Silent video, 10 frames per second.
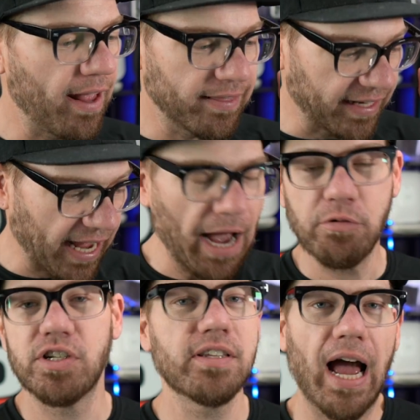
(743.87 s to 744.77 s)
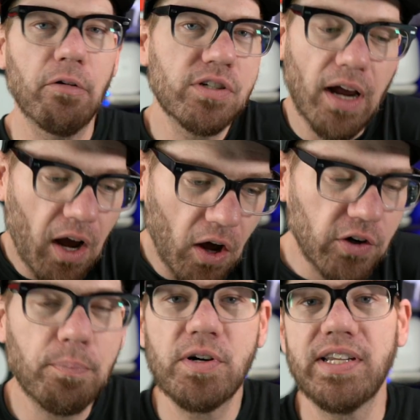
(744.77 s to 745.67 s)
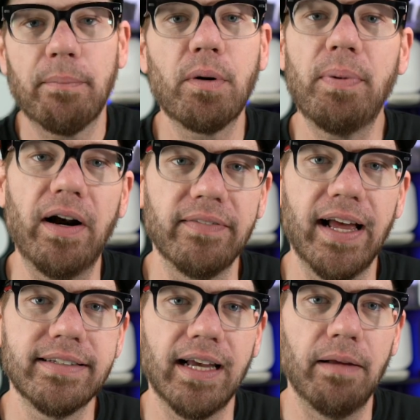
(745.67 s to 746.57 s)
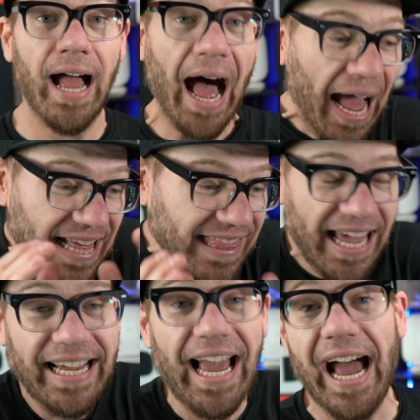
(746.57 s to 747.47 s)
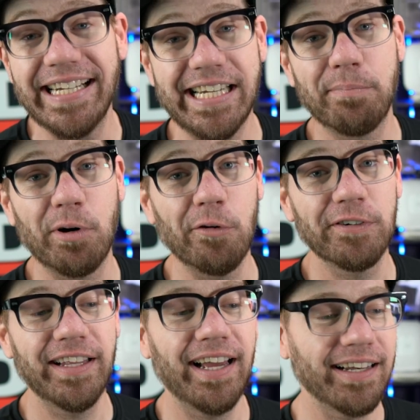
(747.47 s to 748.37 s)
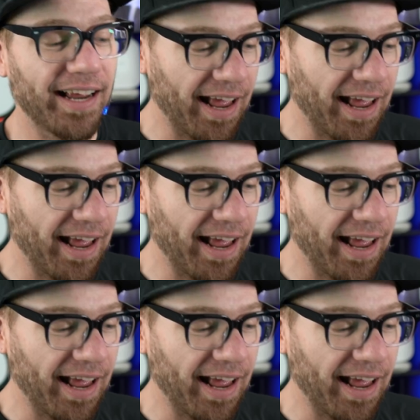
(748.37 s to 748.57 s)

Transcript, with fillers: like i was just i was 100% prepared that time i thank it pro for that